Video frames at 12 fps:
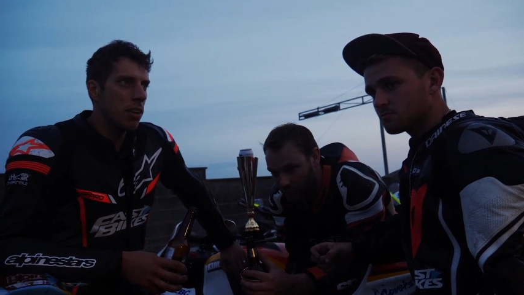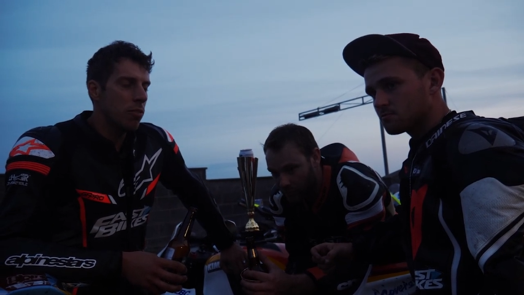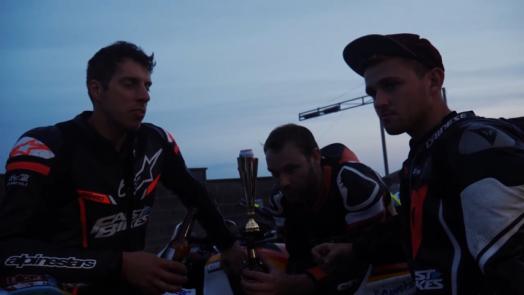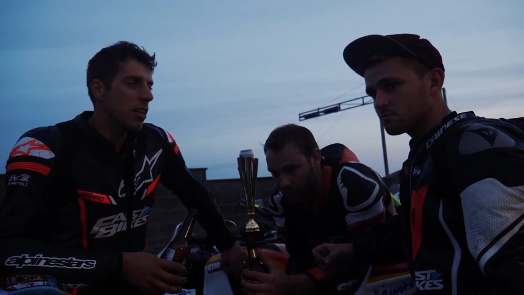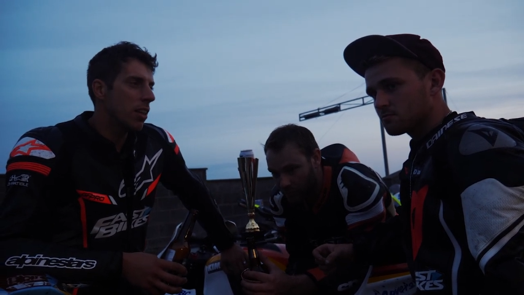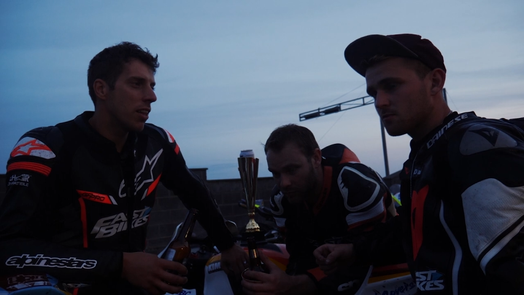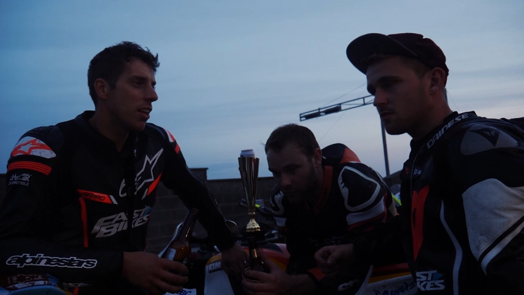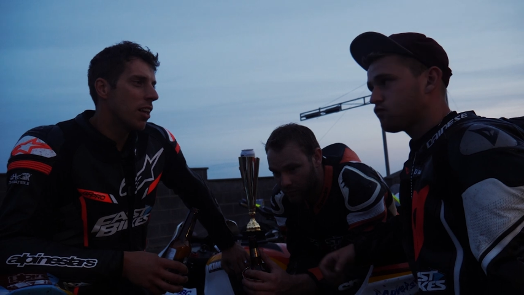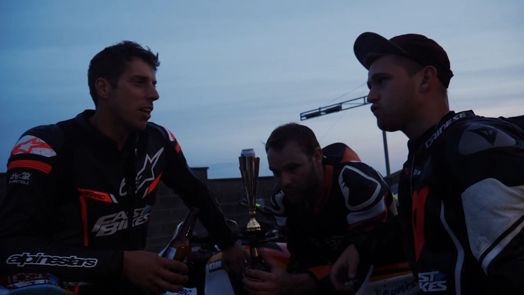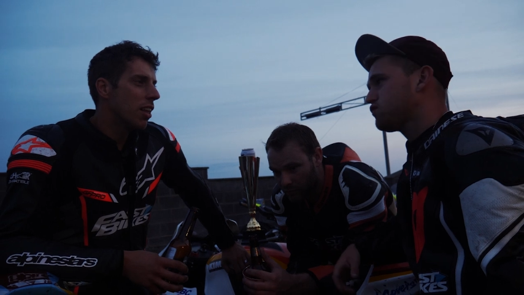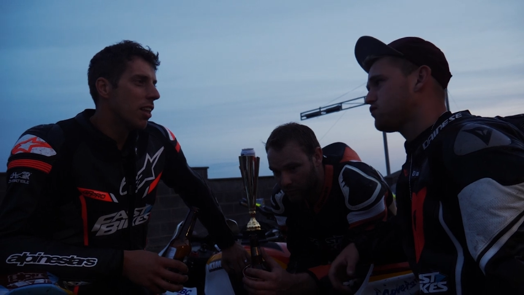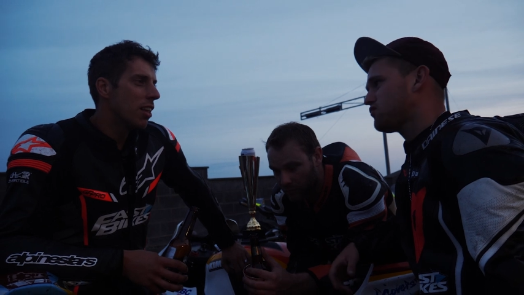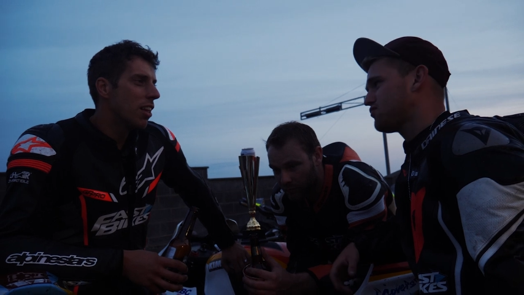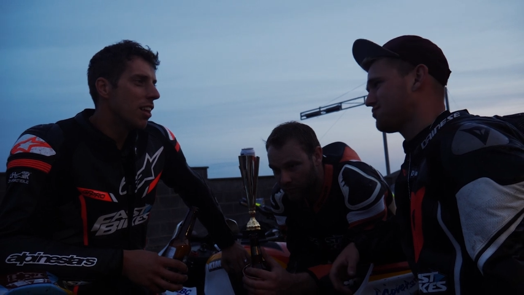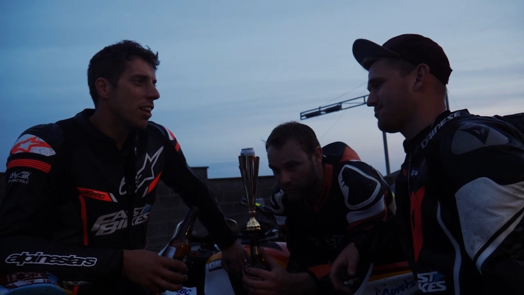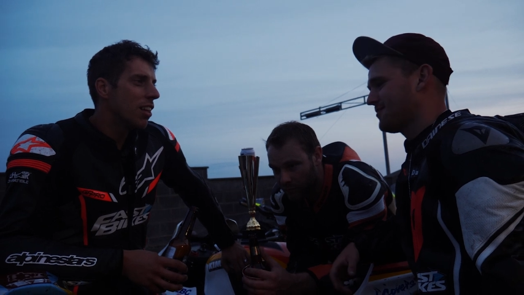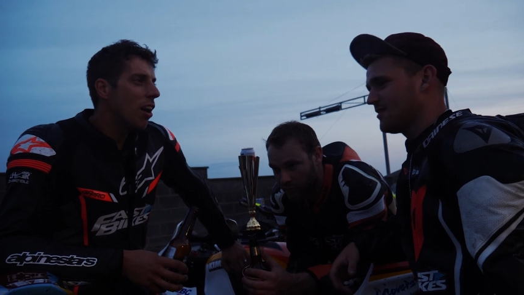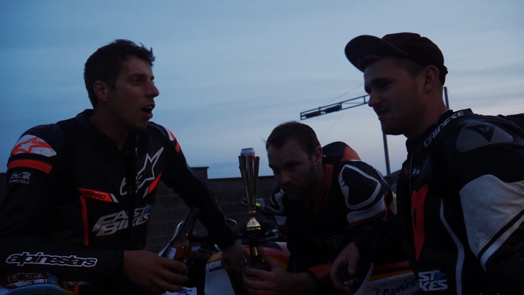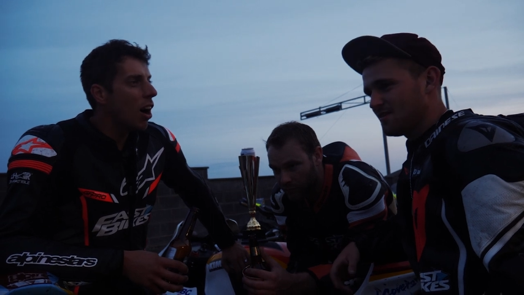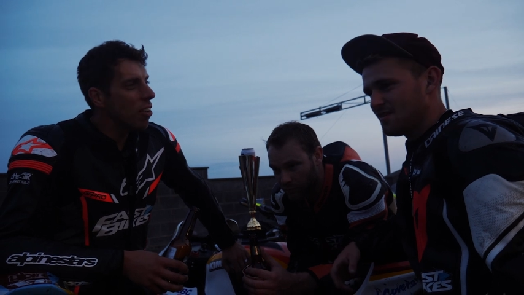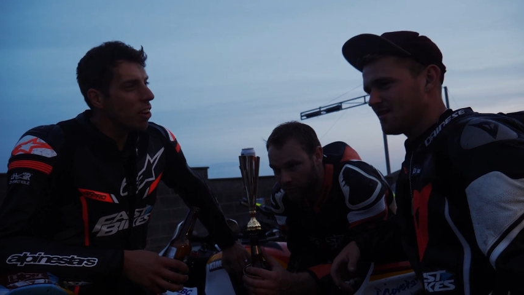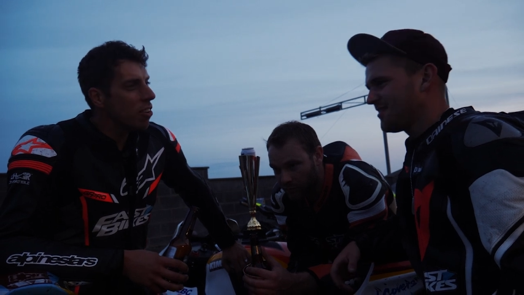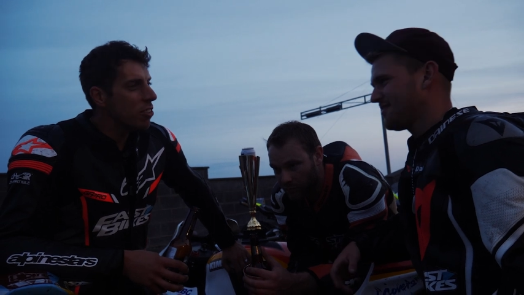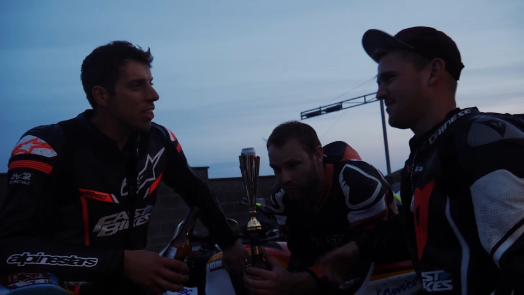Speaker 1: and I think
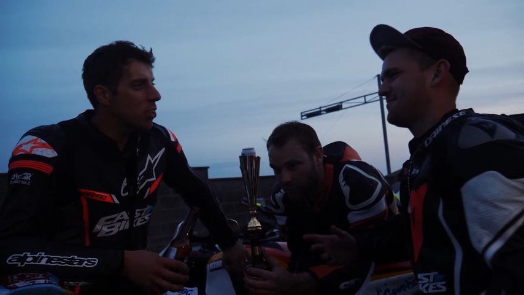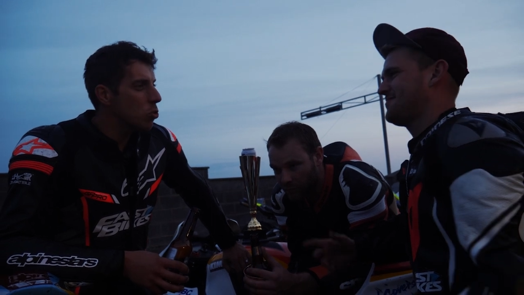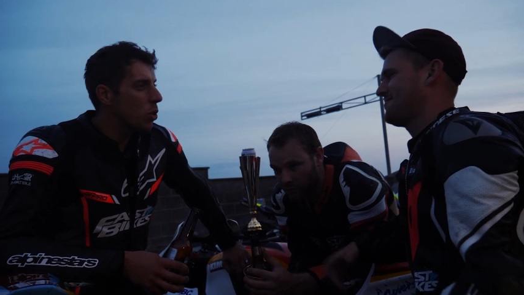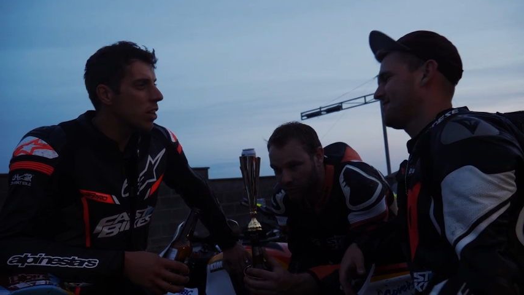I, I, think it's